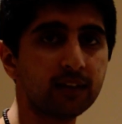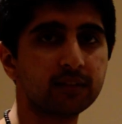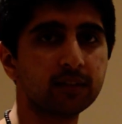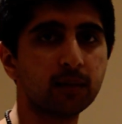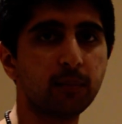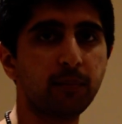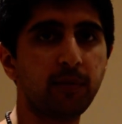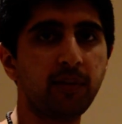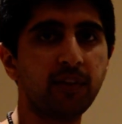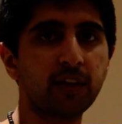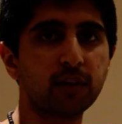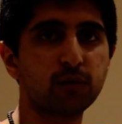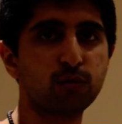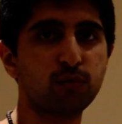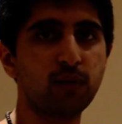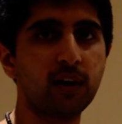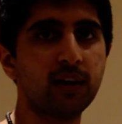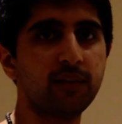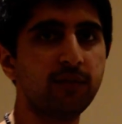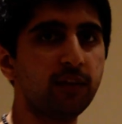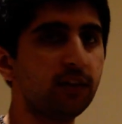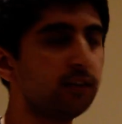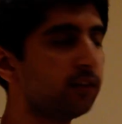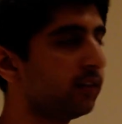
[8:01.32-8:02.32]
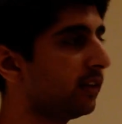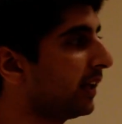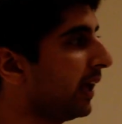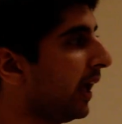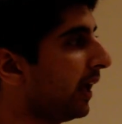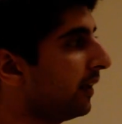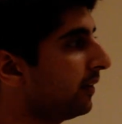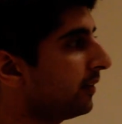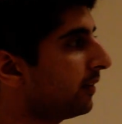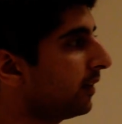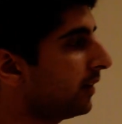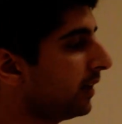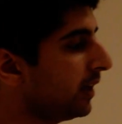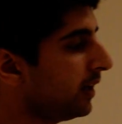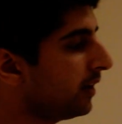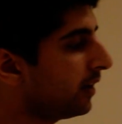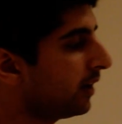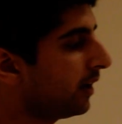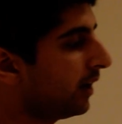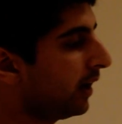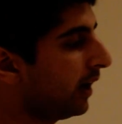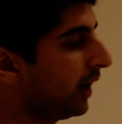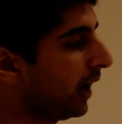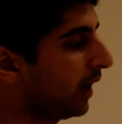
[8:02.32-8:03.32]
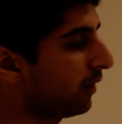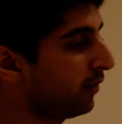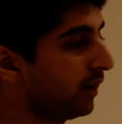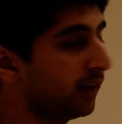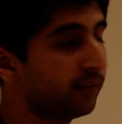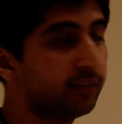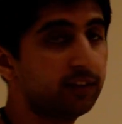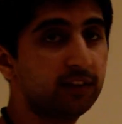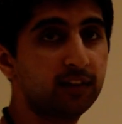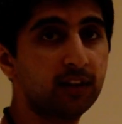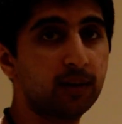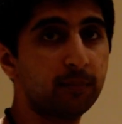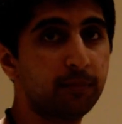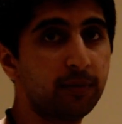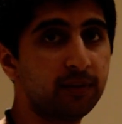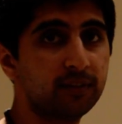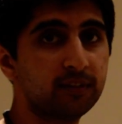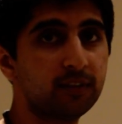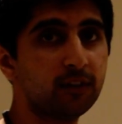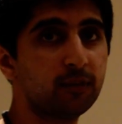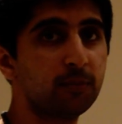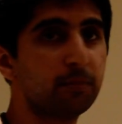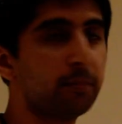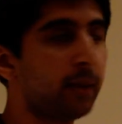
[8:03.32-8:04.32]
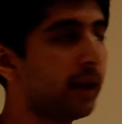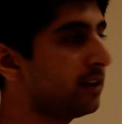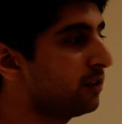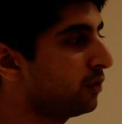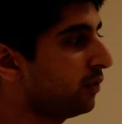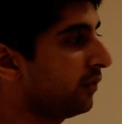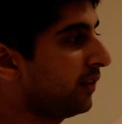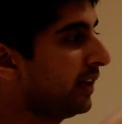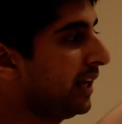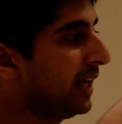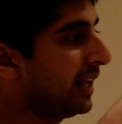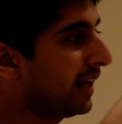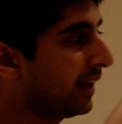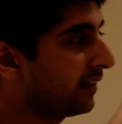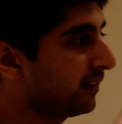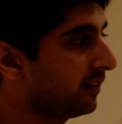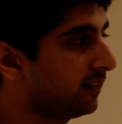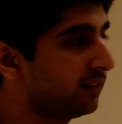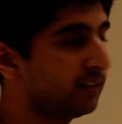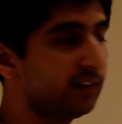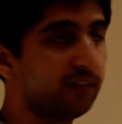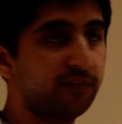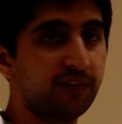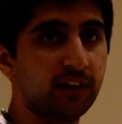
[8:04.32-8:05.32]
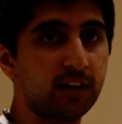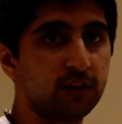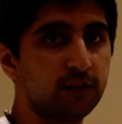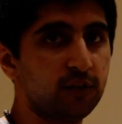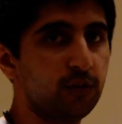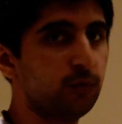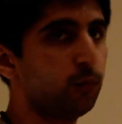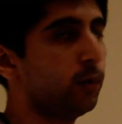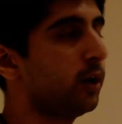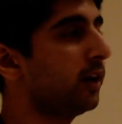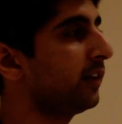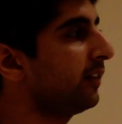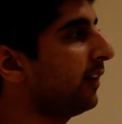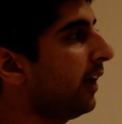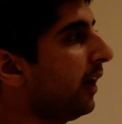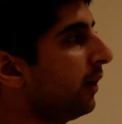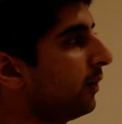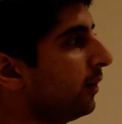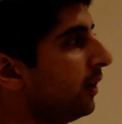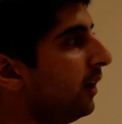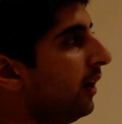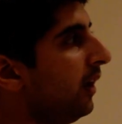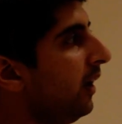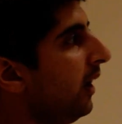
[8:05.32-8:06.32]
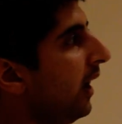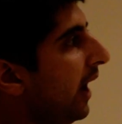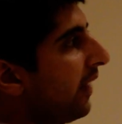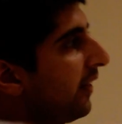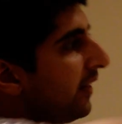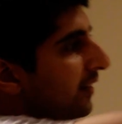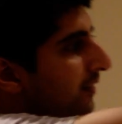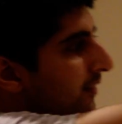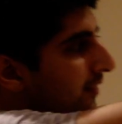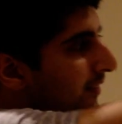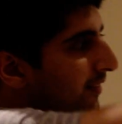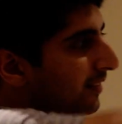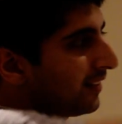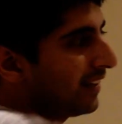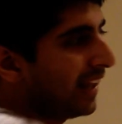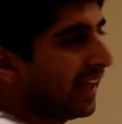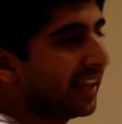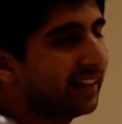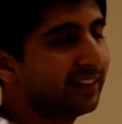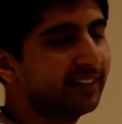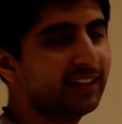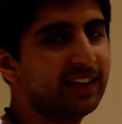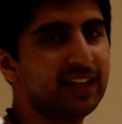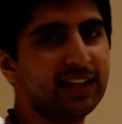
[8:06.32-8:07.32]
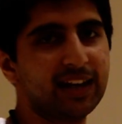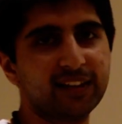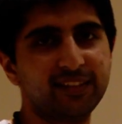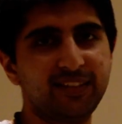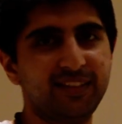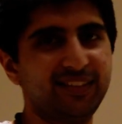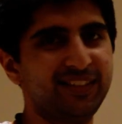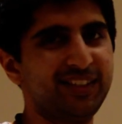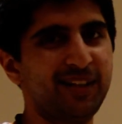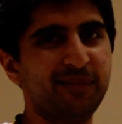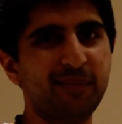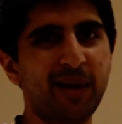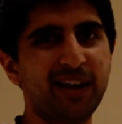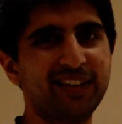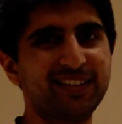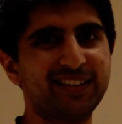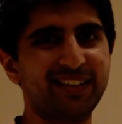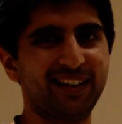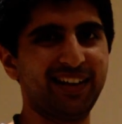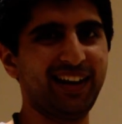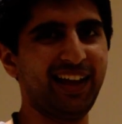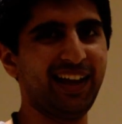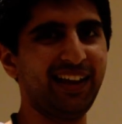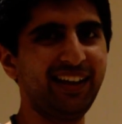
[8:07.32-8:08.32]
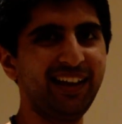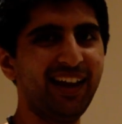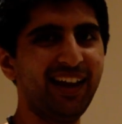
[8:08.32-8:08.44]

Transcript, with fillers: something that's relevant to the case study and relevant to the business based on the elasticity figures you've worked out and then slate elasticity basically.